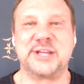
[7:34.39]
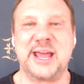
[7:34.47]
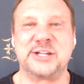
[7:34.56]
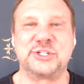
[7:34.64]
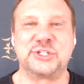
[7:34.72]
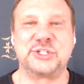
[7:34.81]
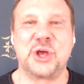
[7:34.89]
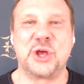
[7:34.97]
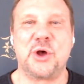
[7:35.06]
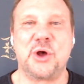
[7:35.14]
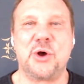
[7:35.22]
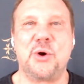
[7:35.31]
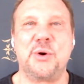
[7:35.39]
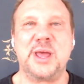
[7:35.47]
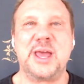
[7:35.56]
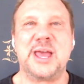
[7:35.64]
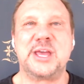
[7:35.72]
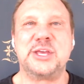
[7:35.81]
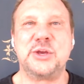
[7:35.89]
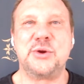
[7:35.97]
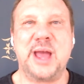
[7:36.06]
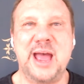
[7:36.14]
And so you